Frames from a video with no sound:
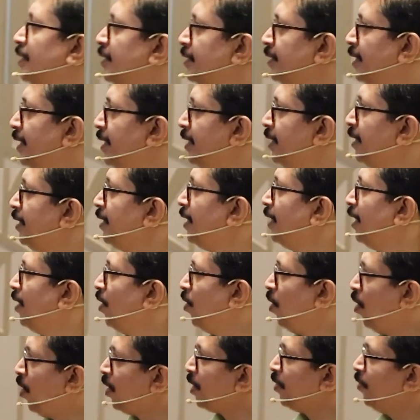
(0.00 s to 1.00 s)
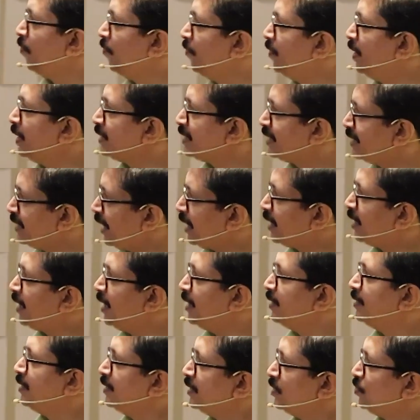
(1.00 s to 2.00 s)
then or we are stuck
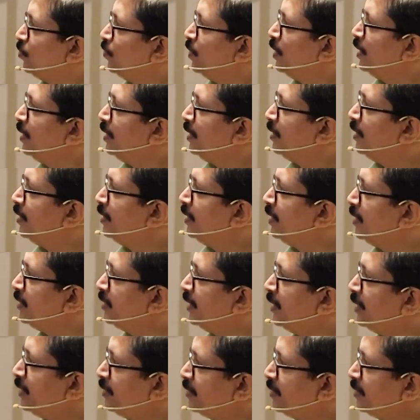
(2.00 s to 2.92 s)
at this word, here is a